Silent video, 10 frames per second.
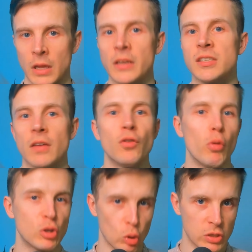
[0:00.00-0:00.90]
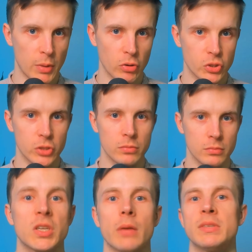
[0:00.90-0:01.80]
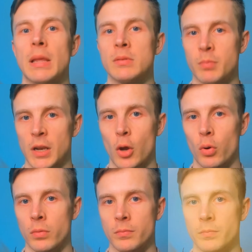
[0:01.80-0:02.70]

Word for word: and the stuff no one talks about. Timestamps below.